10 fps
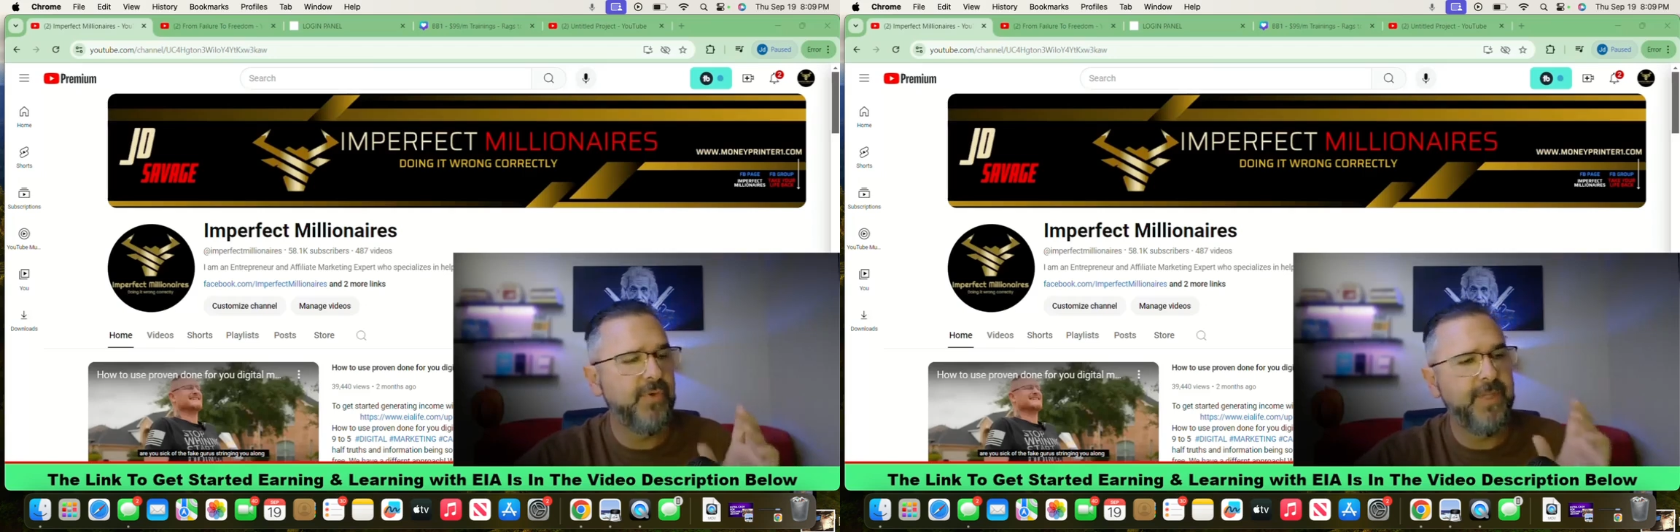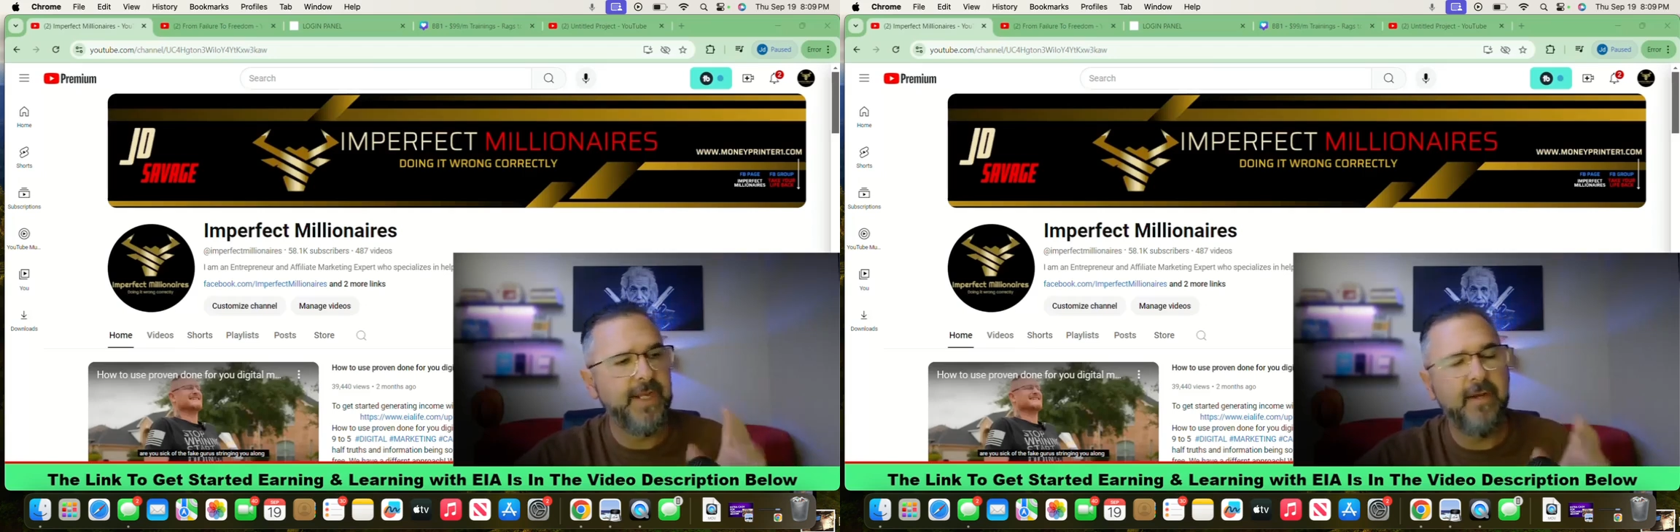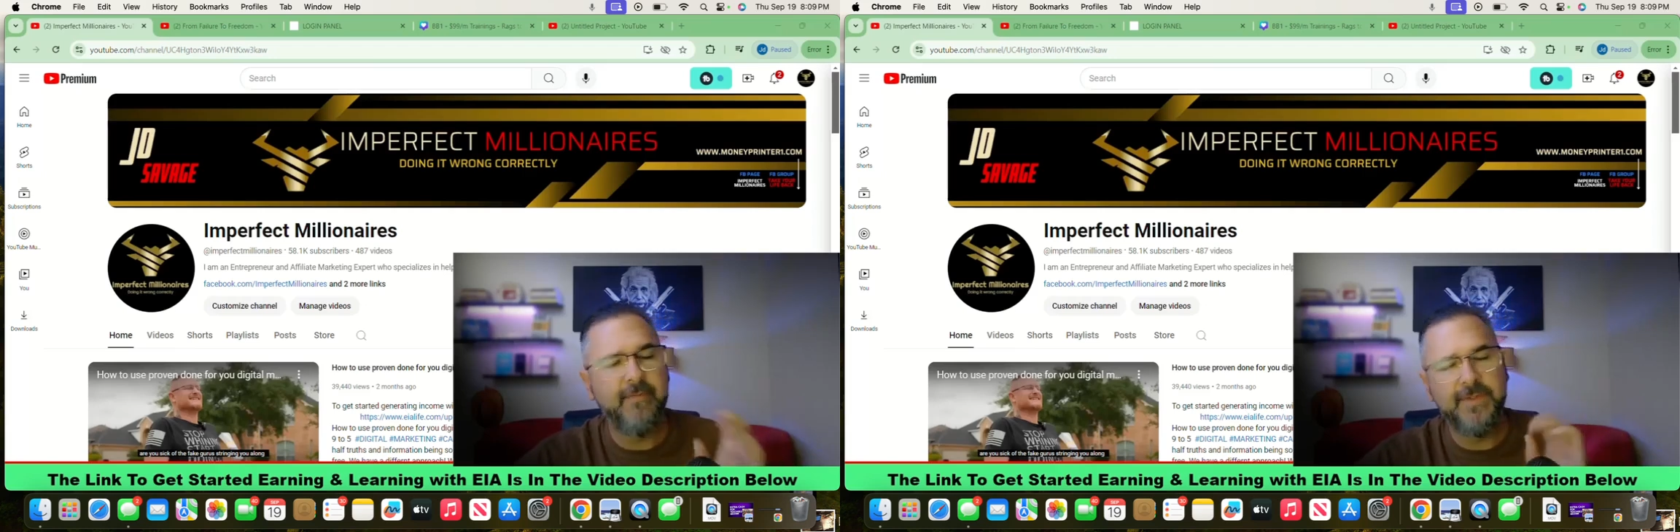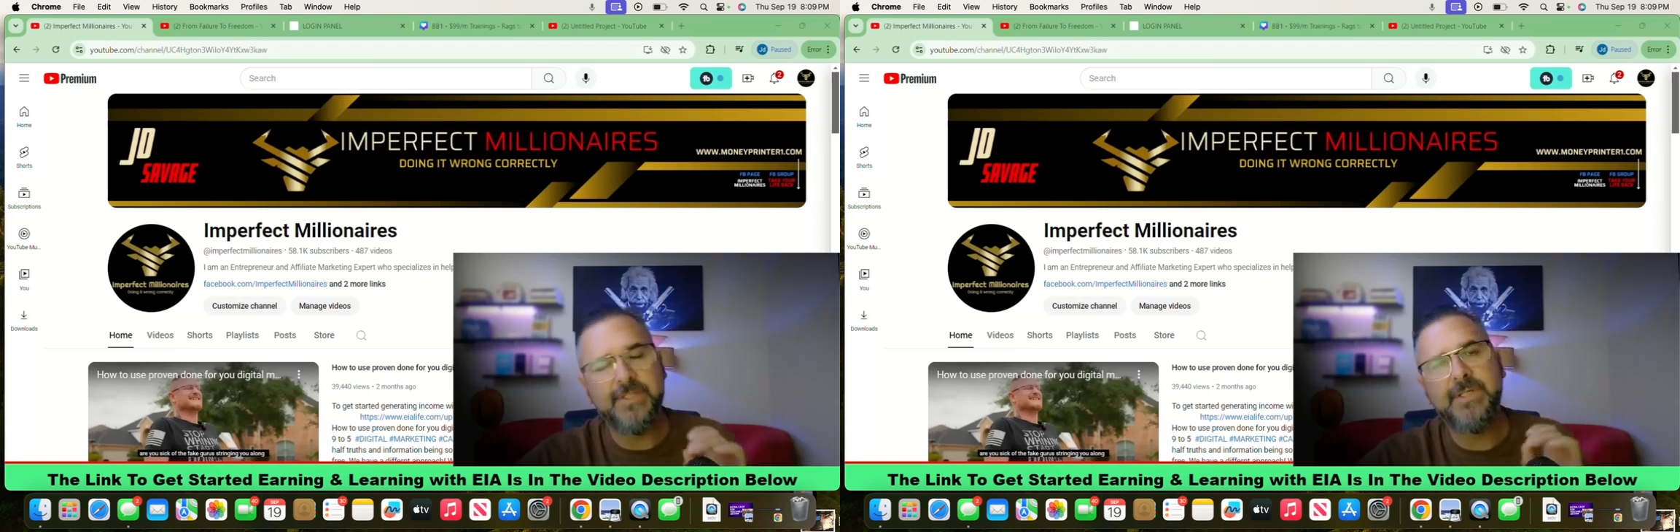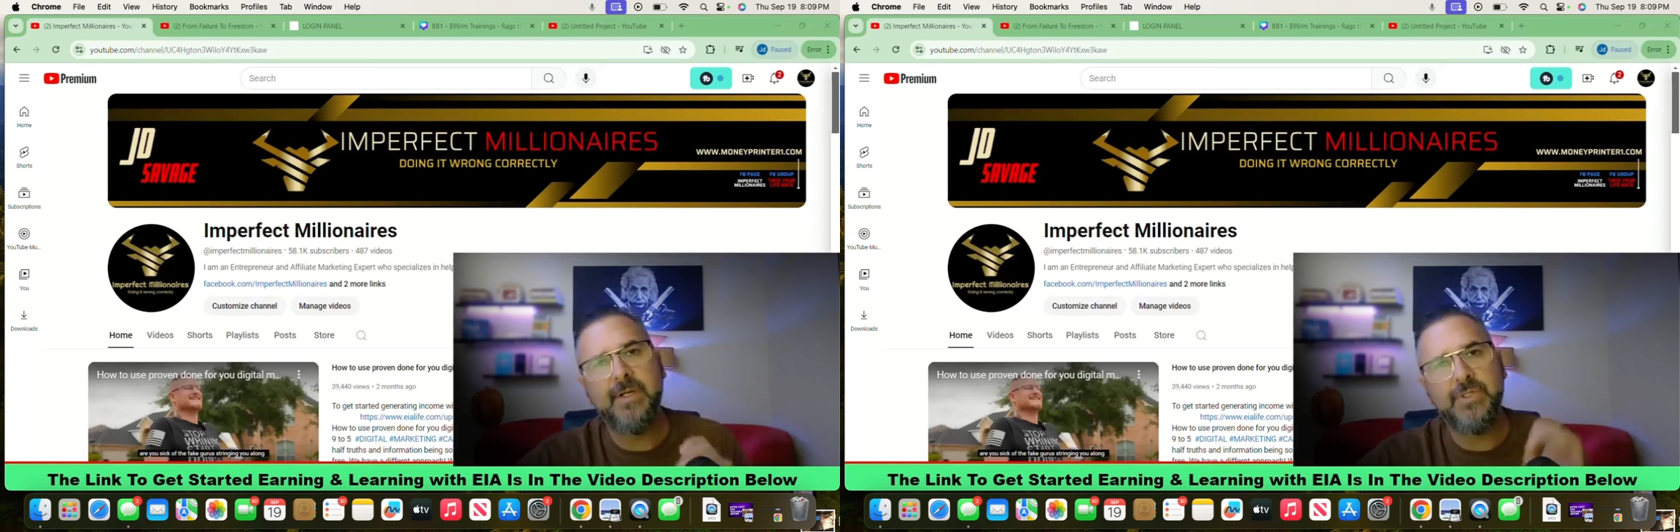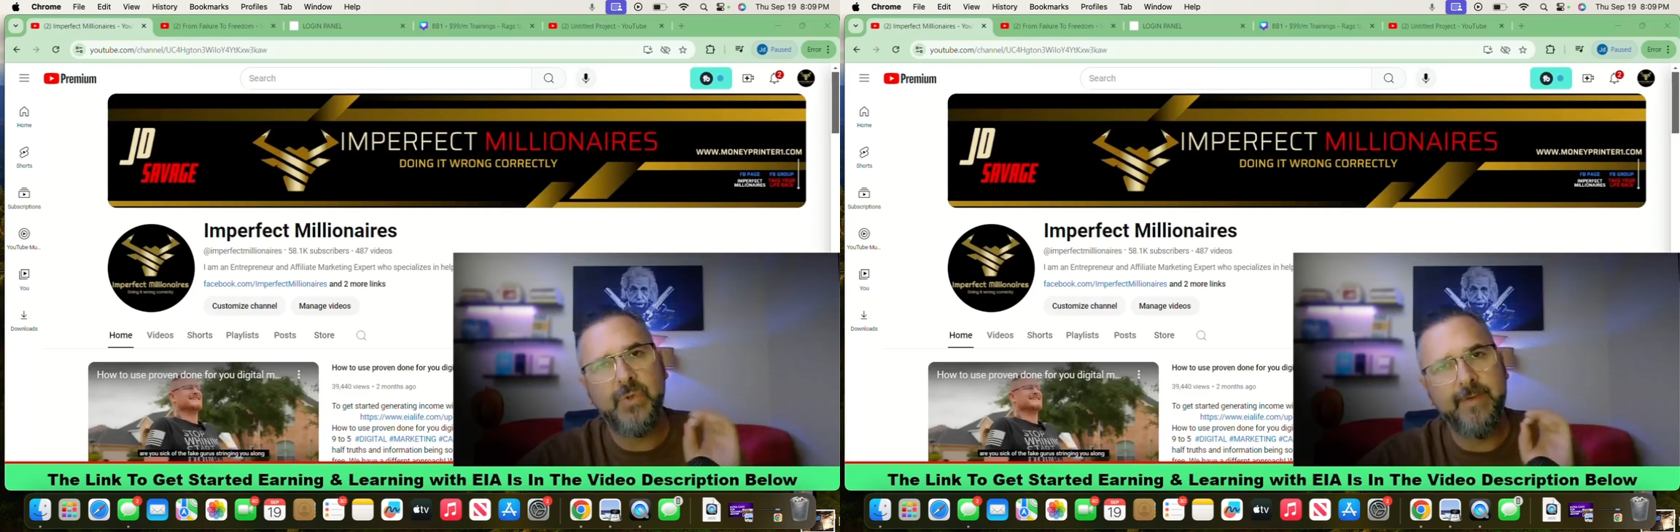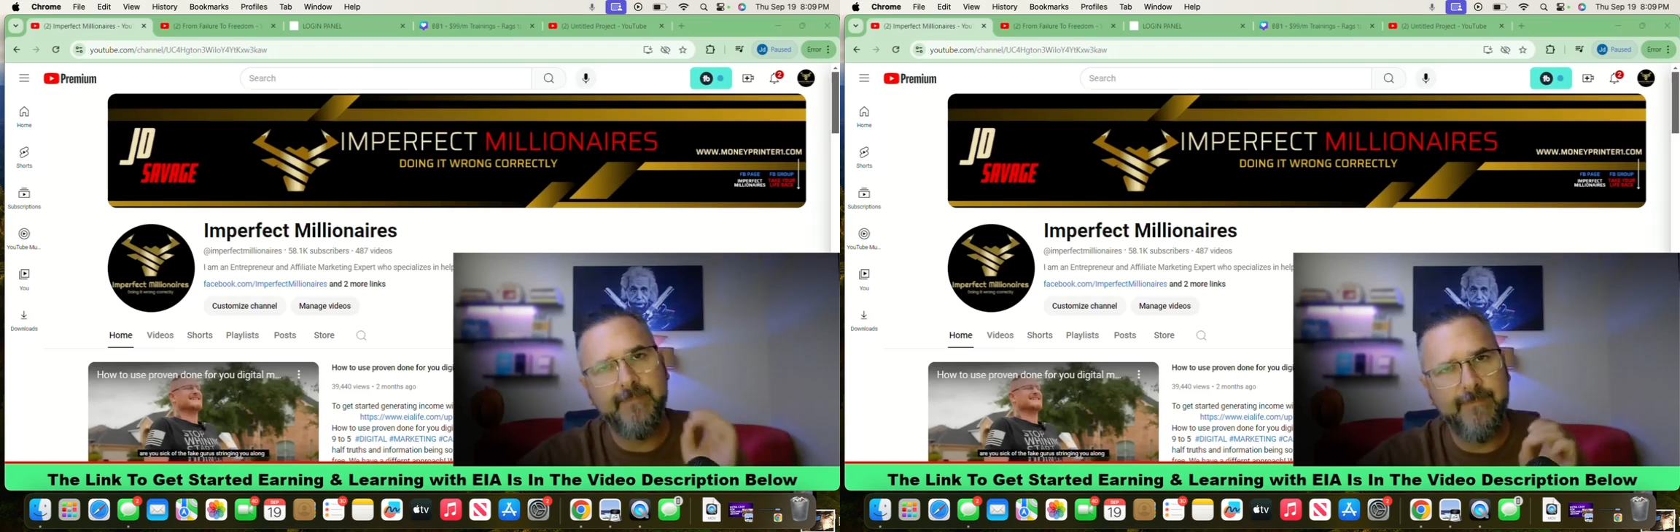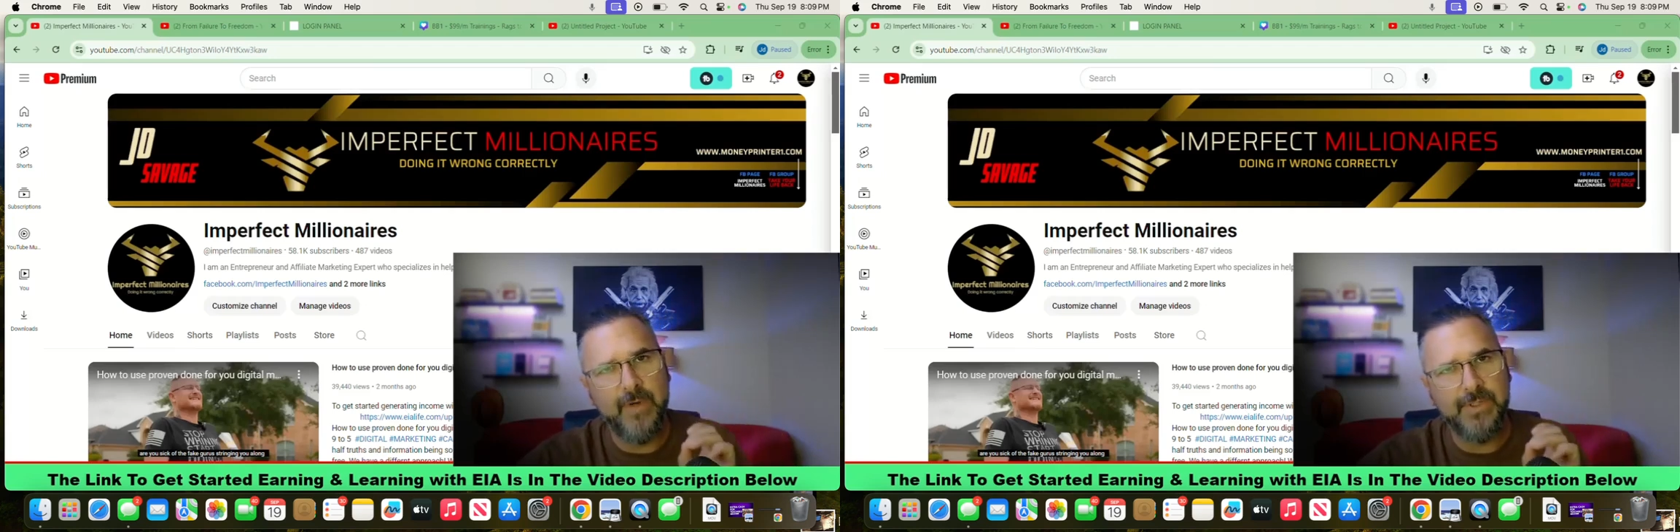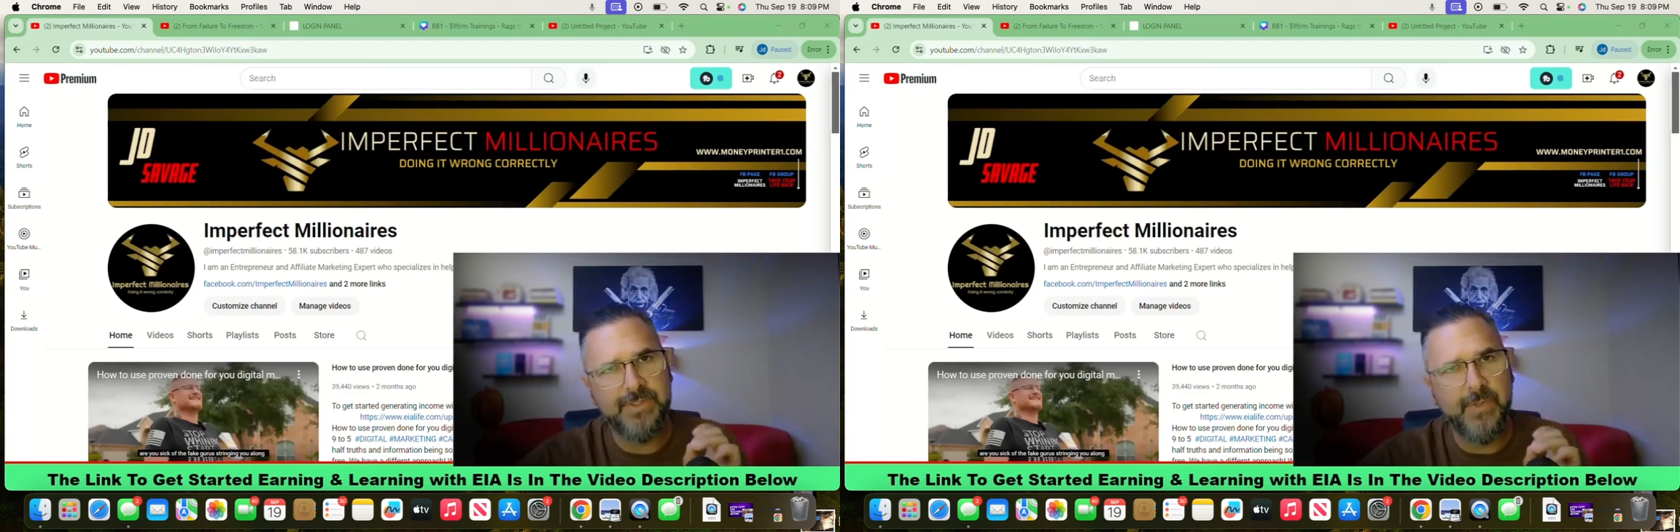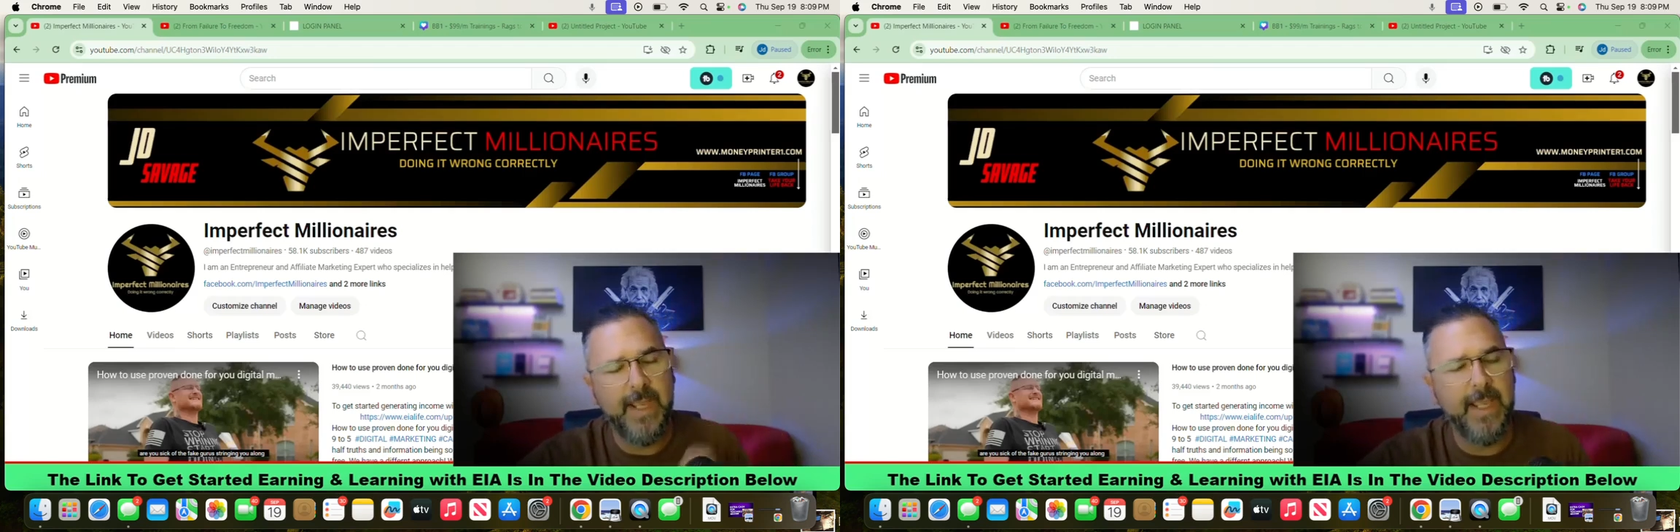that I covered this territory first,
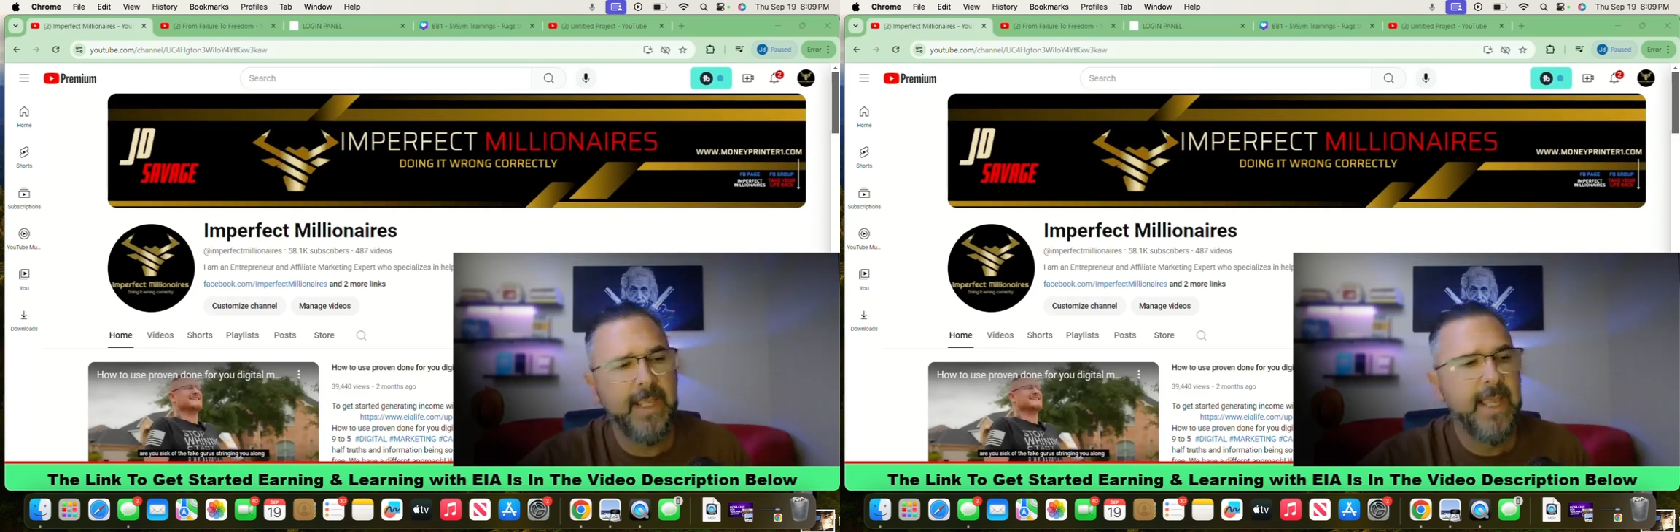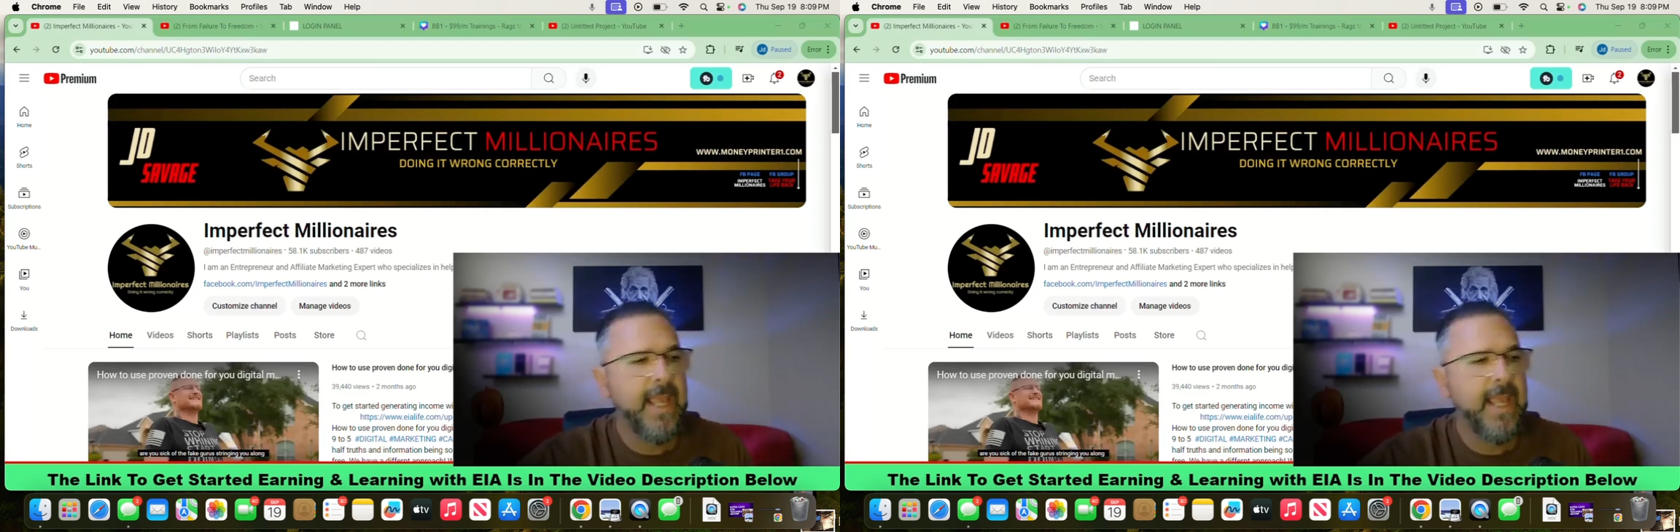okay?